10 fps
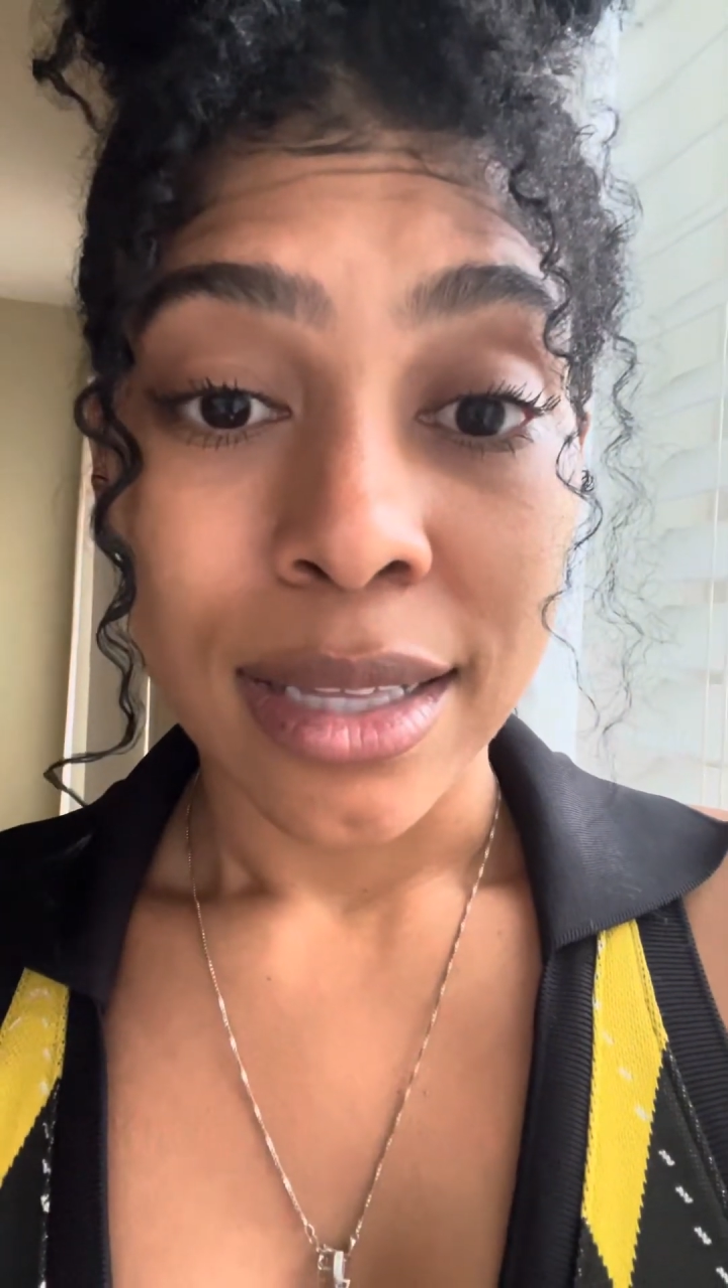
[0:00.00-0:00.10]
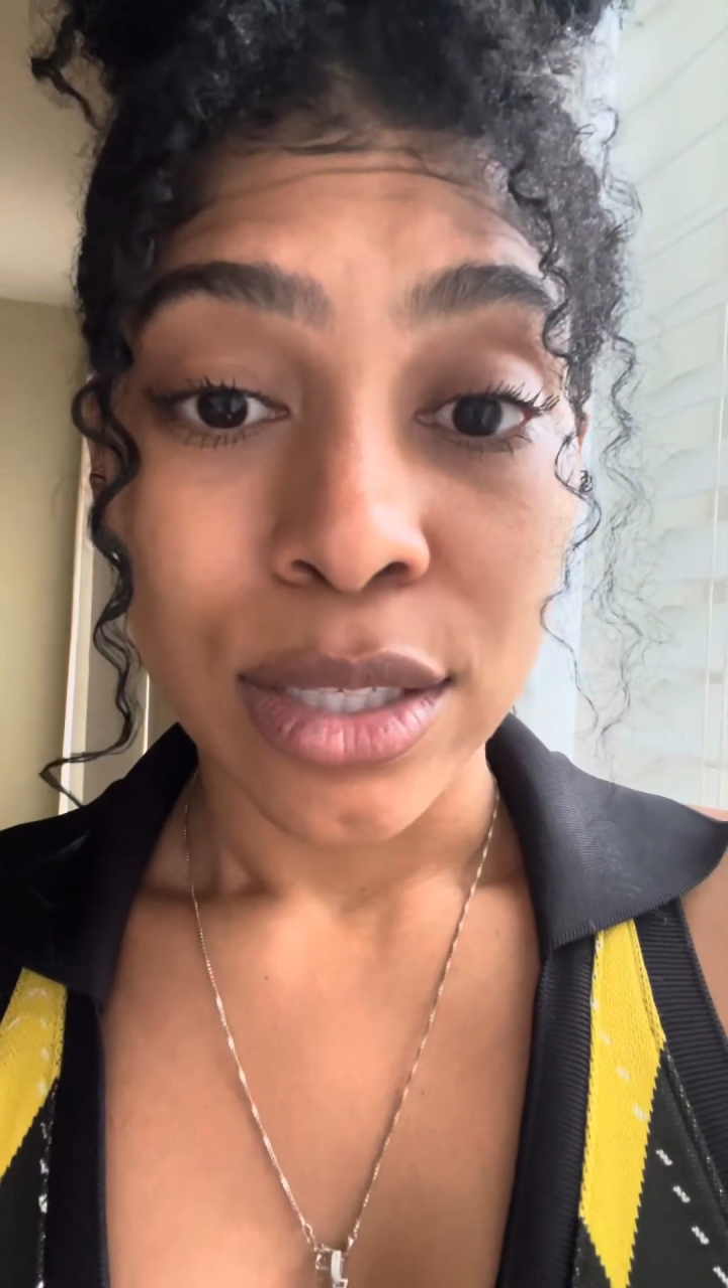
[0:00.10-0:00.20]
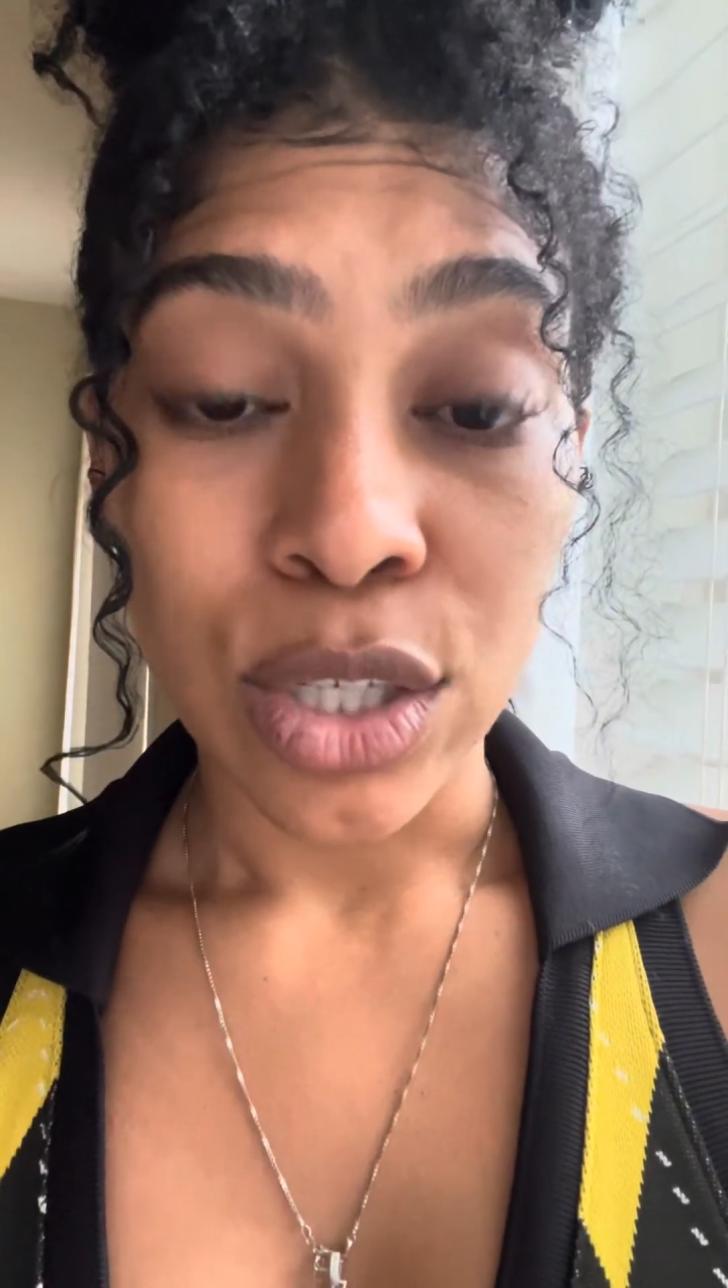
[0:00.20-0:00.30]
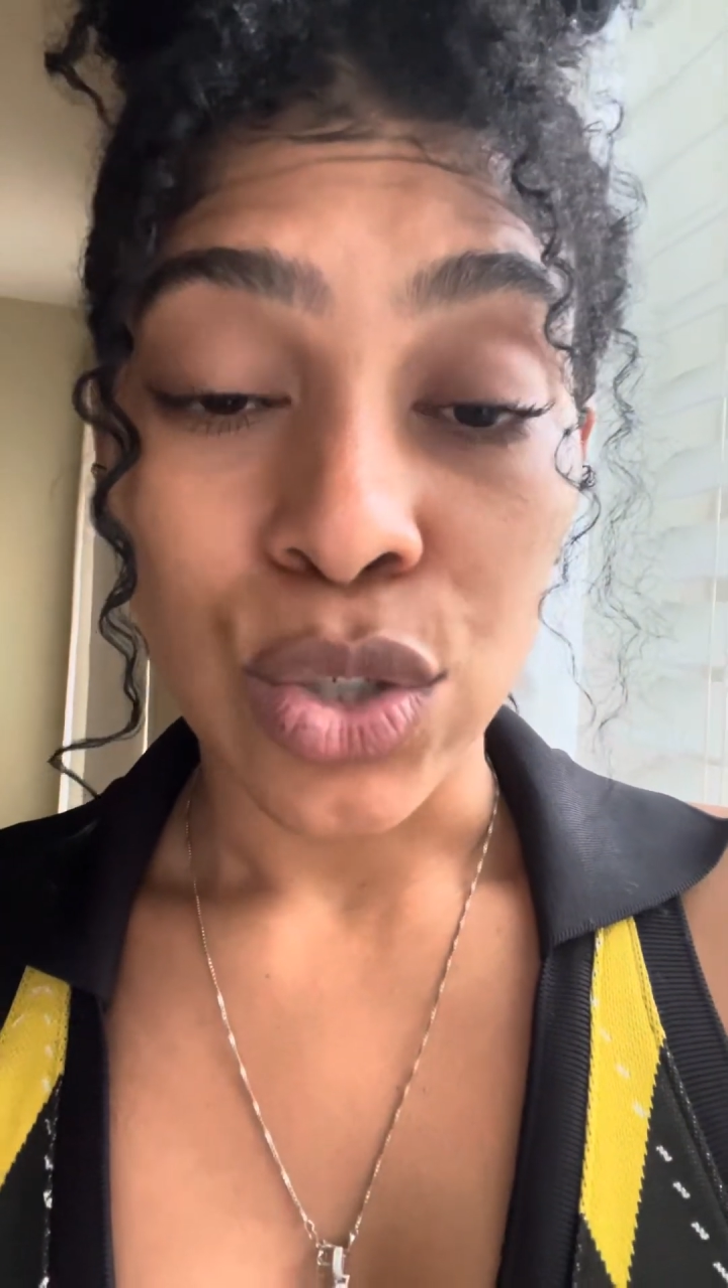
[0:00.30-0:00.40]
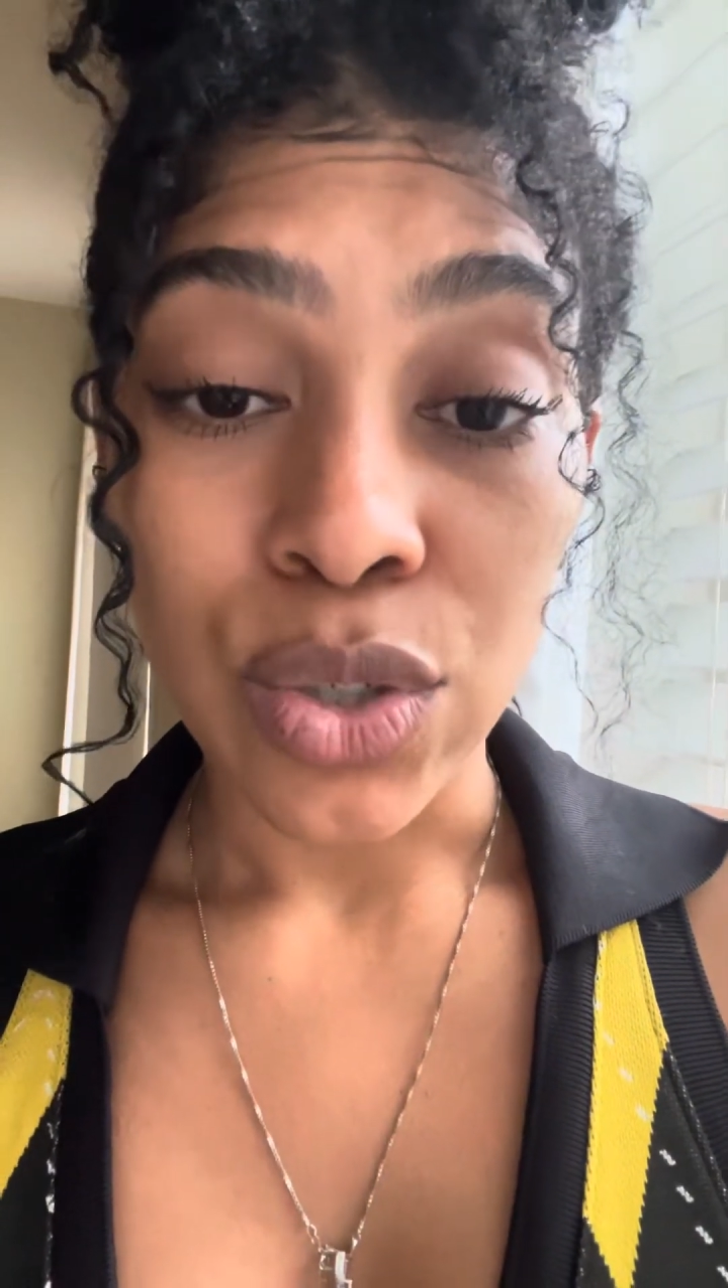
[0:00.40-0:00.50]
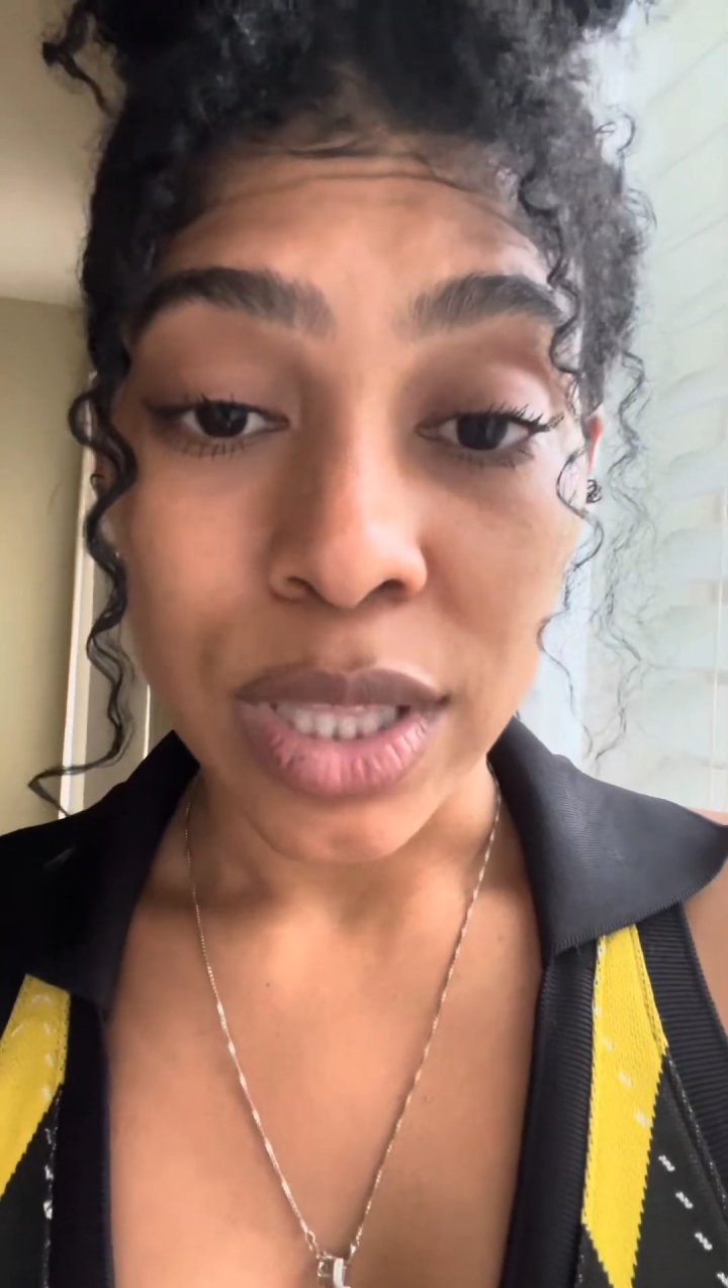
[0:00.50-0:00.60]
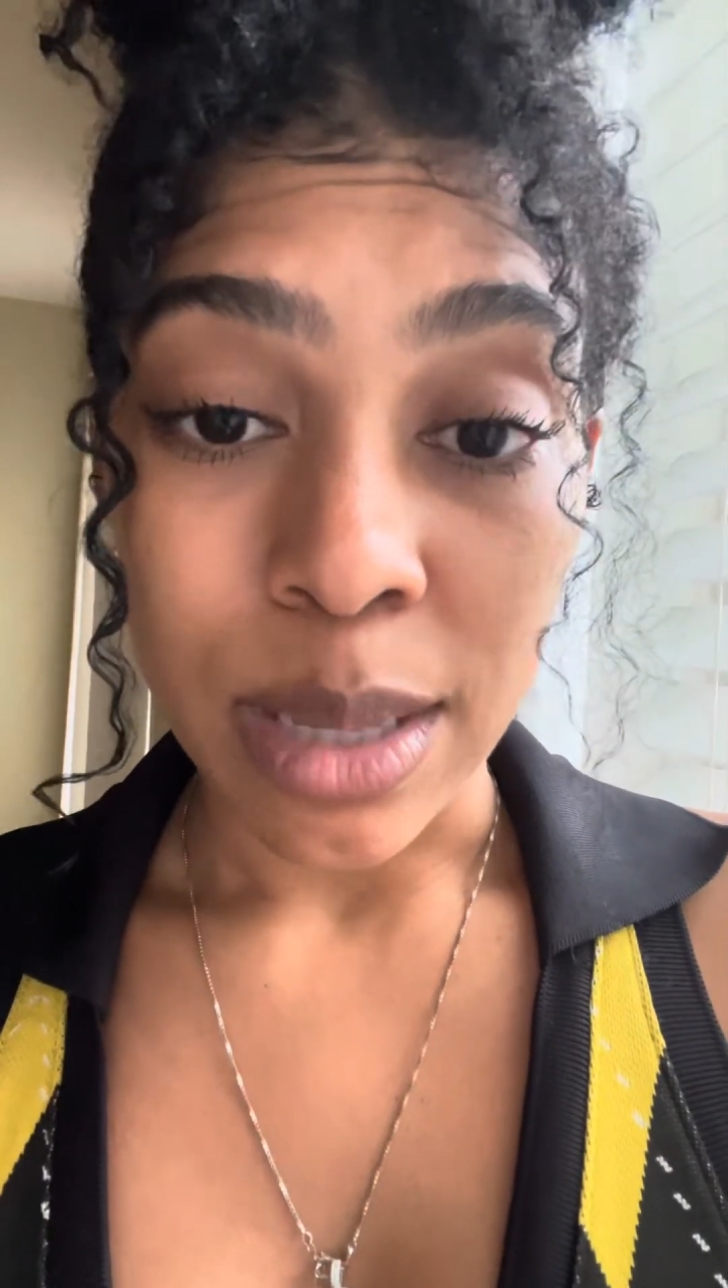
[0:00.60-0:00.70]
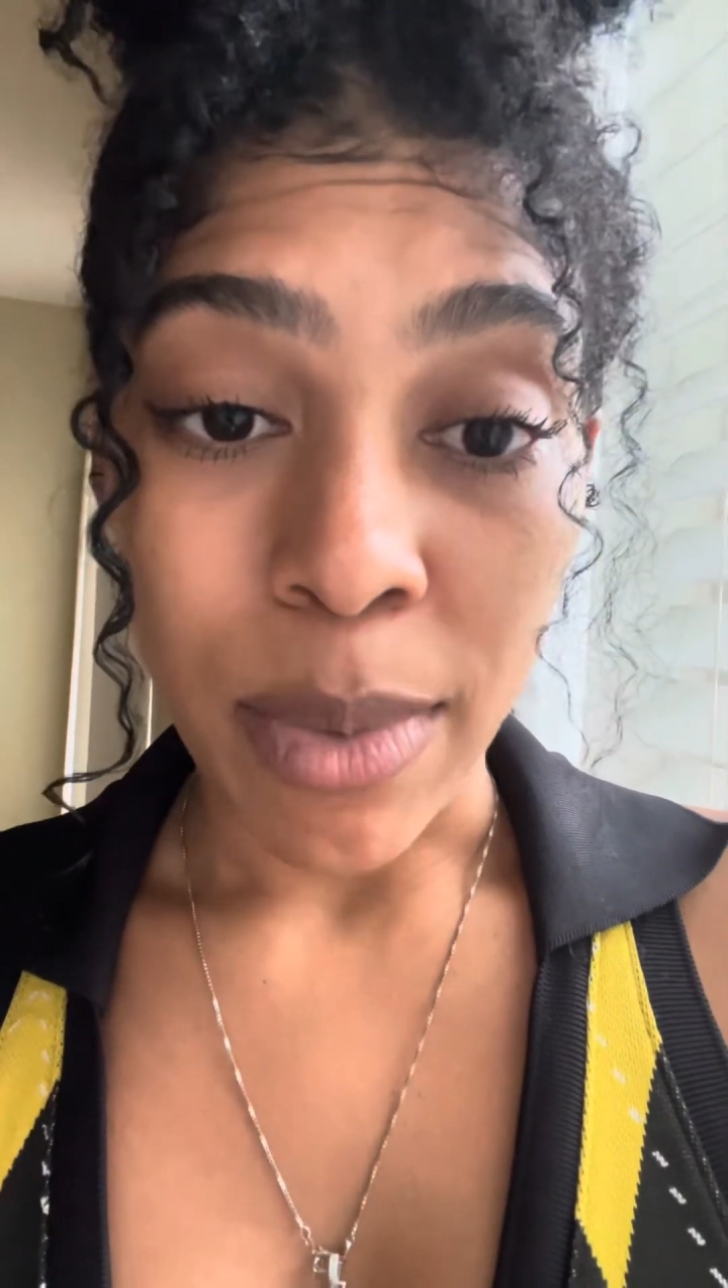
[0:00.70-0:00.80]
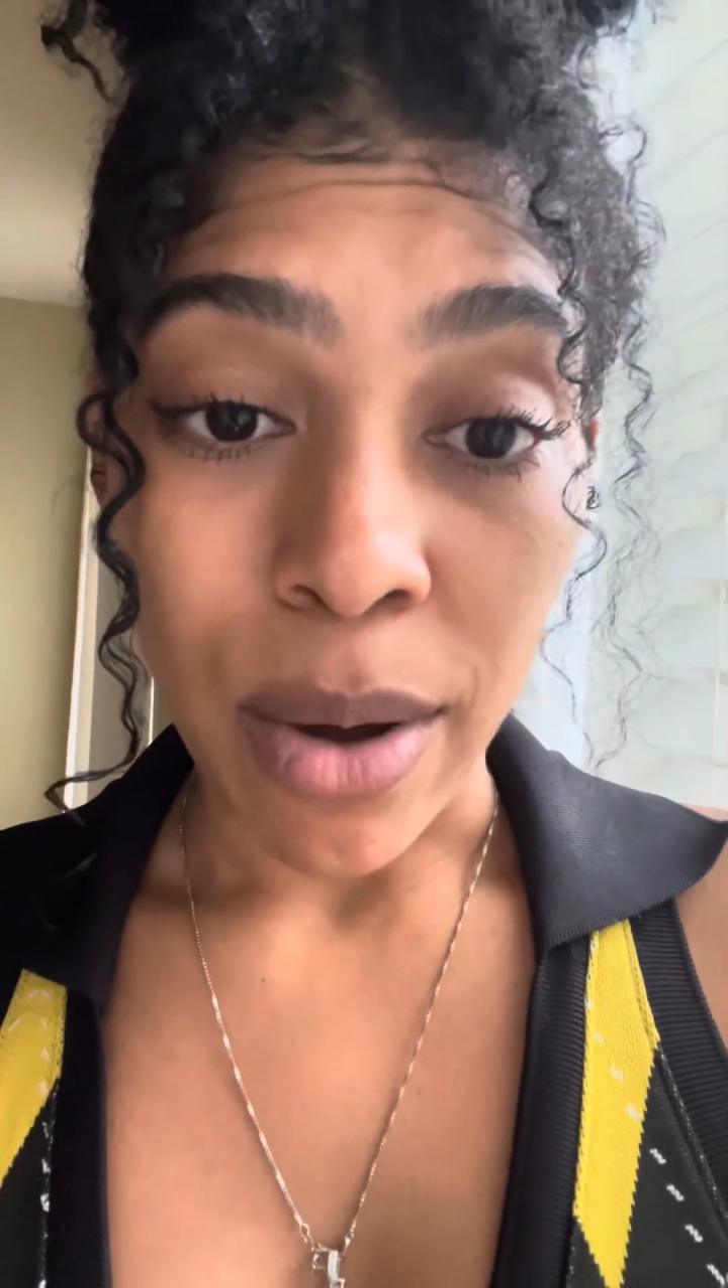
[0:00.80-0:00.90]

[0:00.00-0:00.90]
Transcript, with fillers: to strengthen my